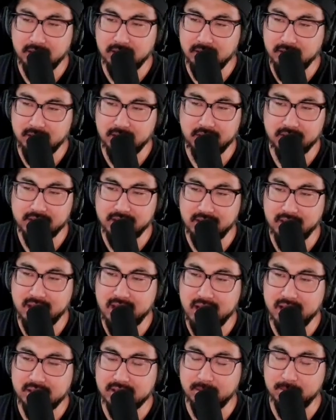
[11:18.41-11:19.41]
eh, eh, there's a
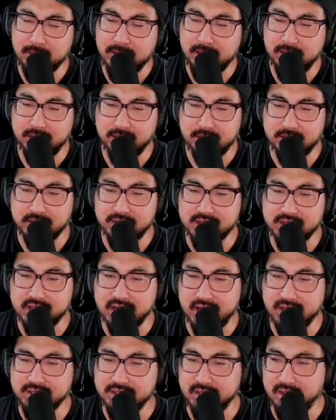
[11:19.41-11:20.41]
lot to be
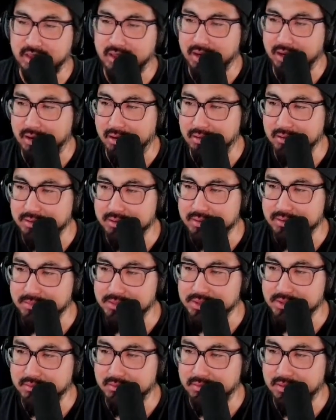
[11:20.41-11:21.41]
discussed there in
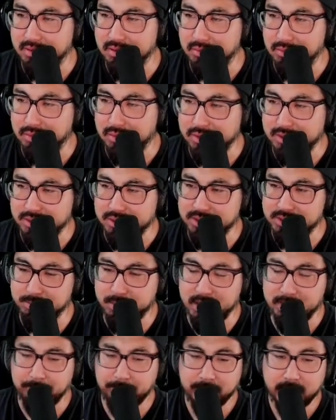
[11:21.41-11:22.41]
terms of the origins,
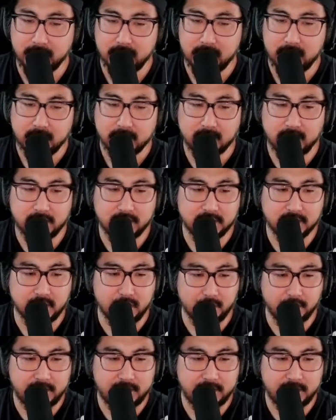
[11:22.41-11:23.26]
but there you go.